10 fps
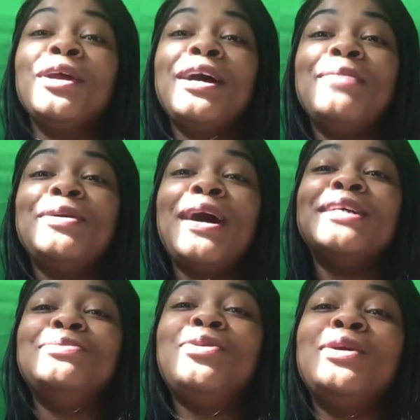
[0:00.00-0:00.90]
to come, you
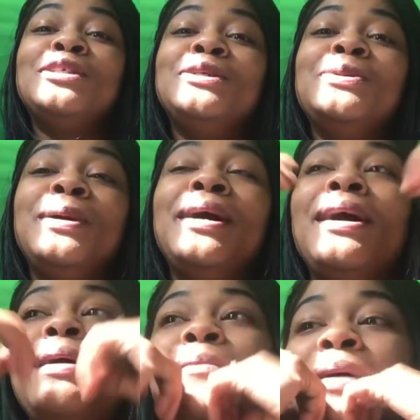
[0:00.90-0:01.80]
guys. More to come.